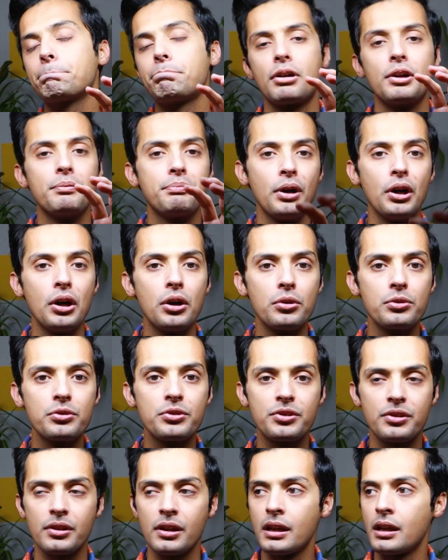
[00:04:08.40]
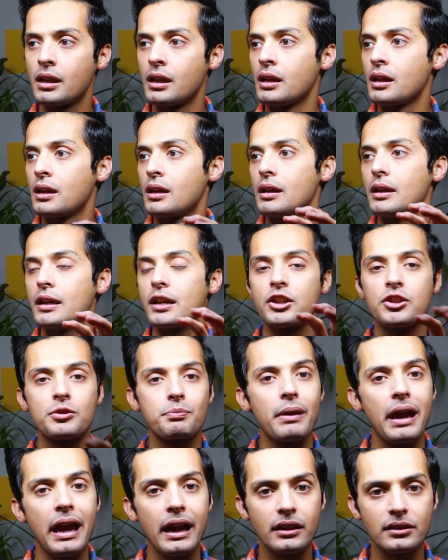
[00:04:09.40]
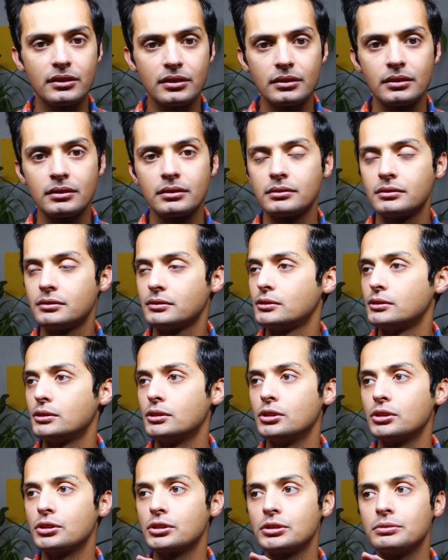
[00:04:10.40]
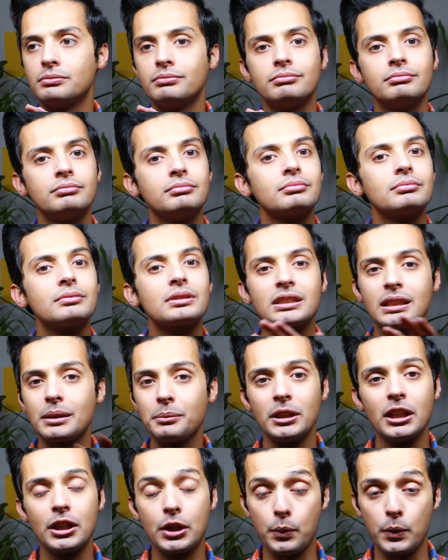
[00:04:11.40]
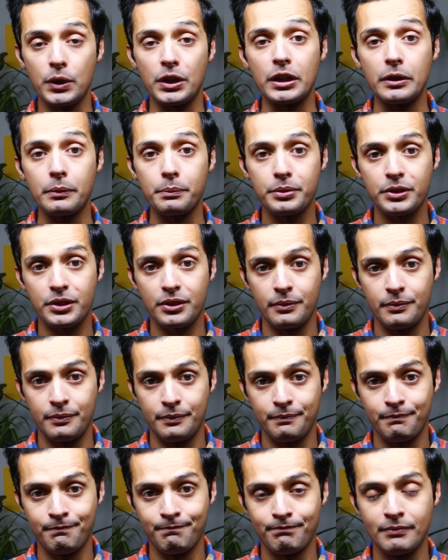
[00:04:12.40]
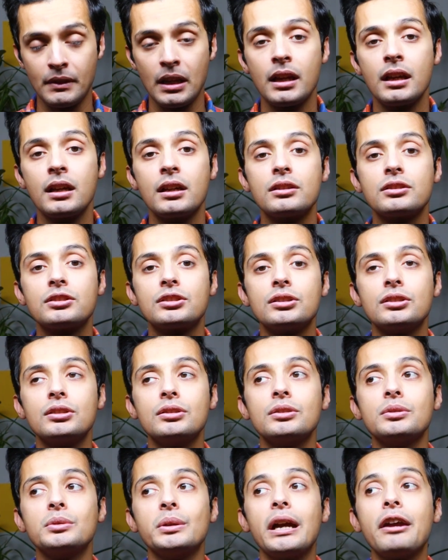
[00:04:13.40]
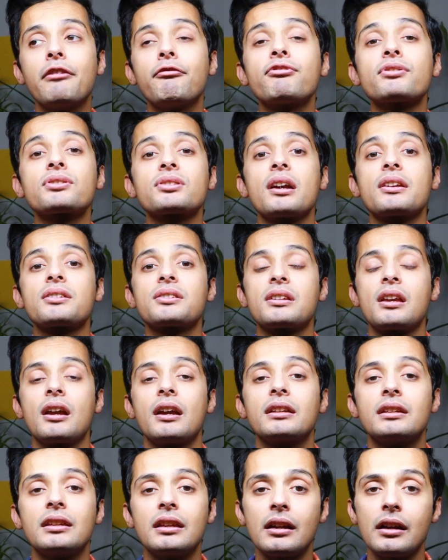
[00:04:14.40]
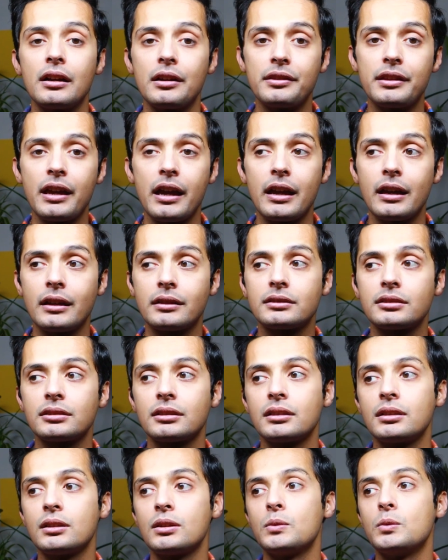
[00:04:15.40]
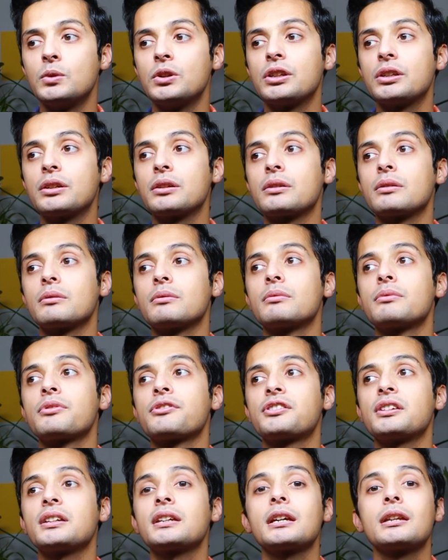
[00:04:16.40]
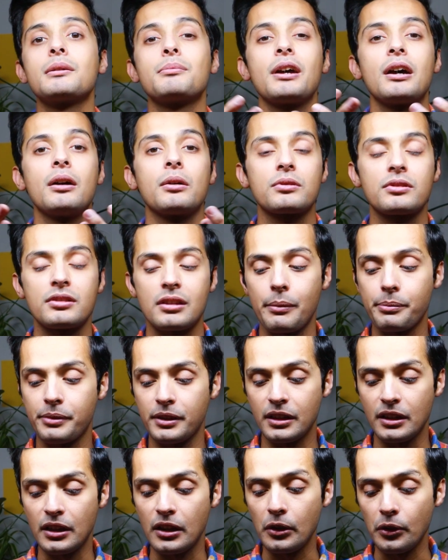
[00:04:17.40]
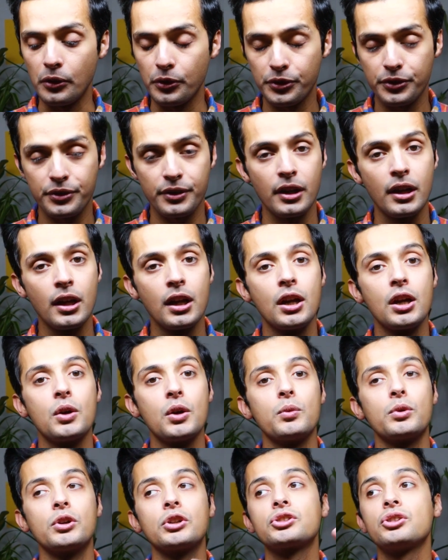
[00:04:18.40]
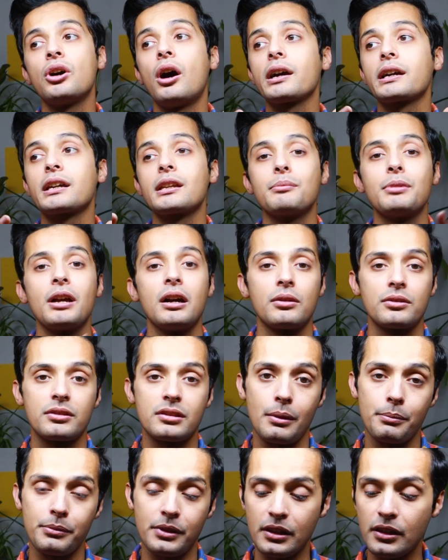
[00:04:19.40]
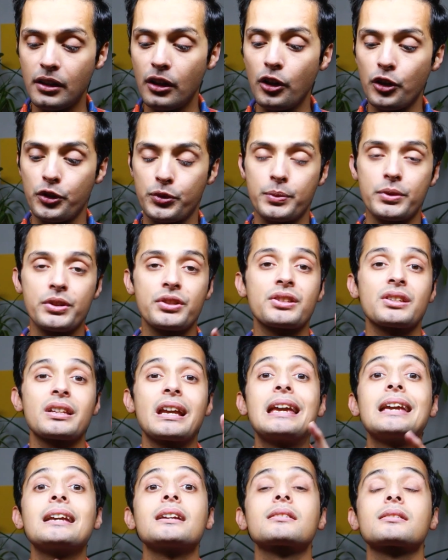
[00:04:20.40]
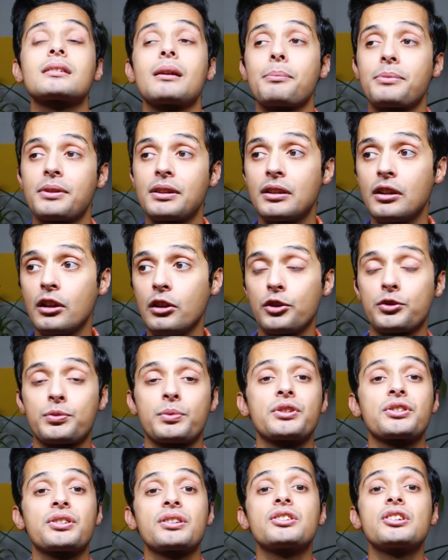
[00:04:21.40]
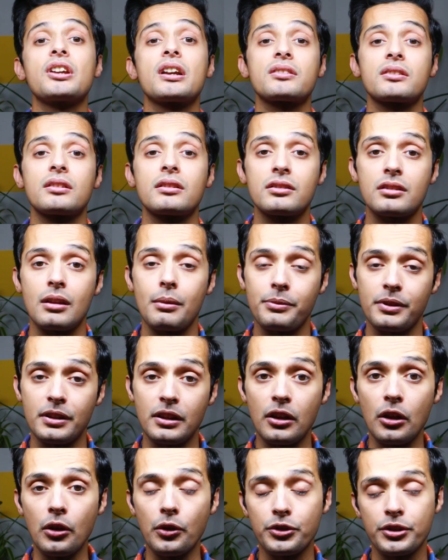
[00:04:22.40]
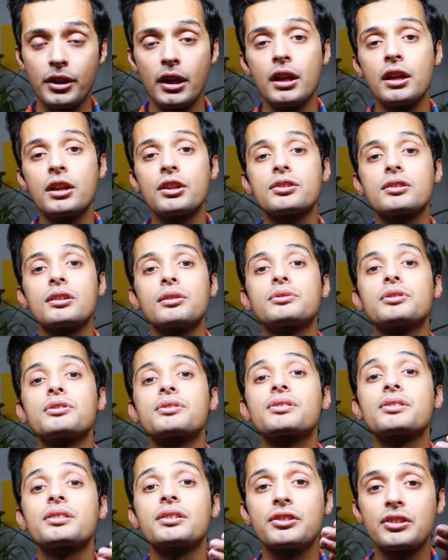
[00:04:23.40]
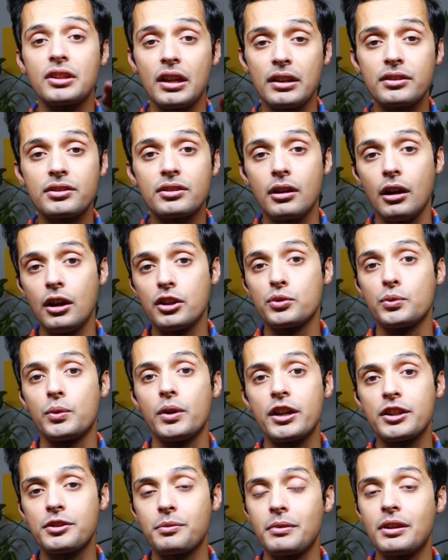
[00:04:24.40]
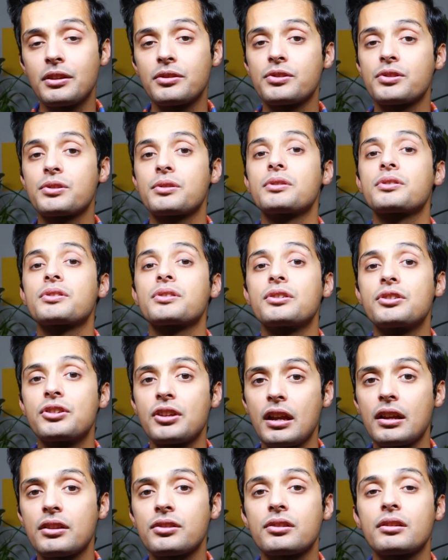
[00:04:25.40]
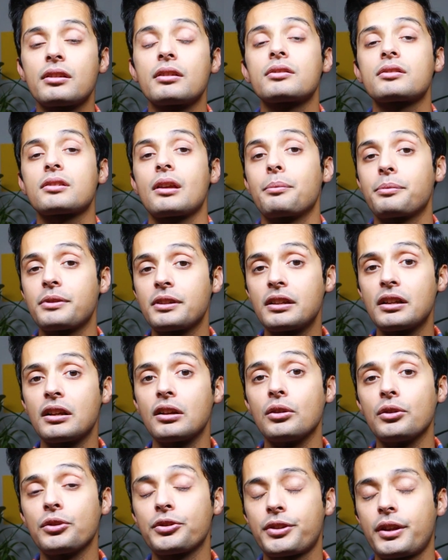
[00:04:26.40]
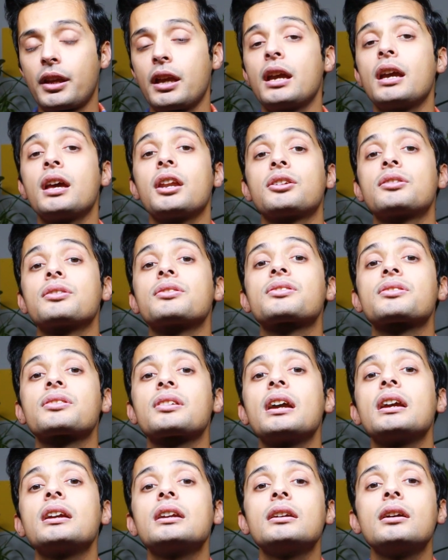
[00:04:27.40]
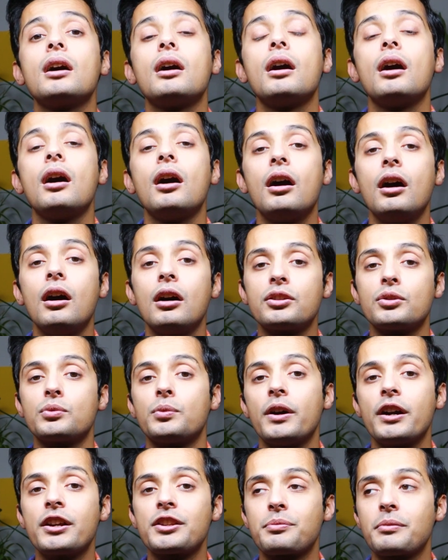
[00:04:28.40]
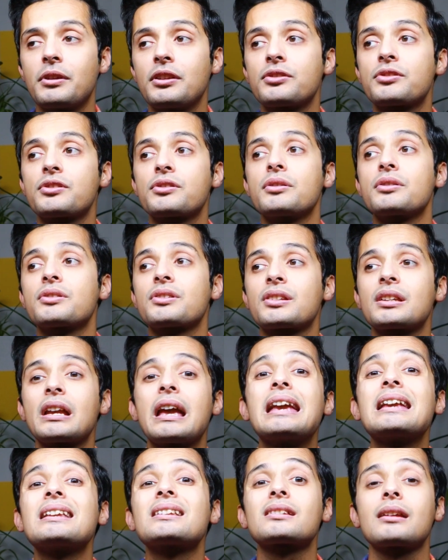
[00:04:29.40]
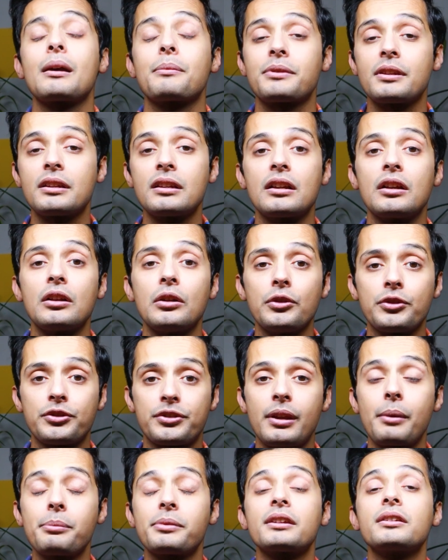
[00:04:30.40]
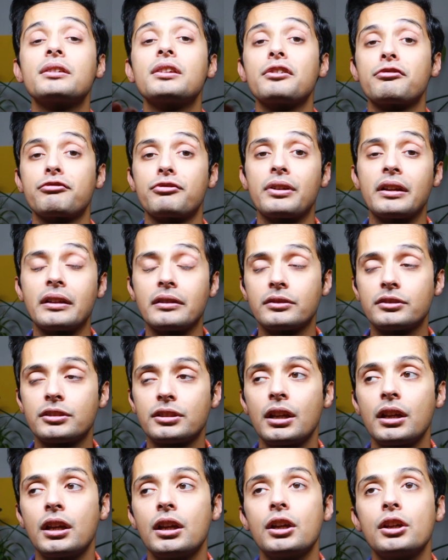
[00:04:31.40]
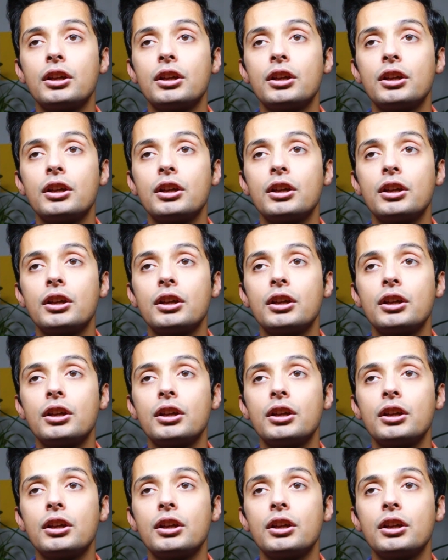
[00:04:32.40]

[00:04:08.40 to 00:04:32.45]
propose, expect, or similar verbs to emphasize the idea that we're thinking about something else. We're talking about something else. We're saying something else. We're suggesting something else. So to suggest otherwise means to suggest something else. To say otherwise means to say something else, something different.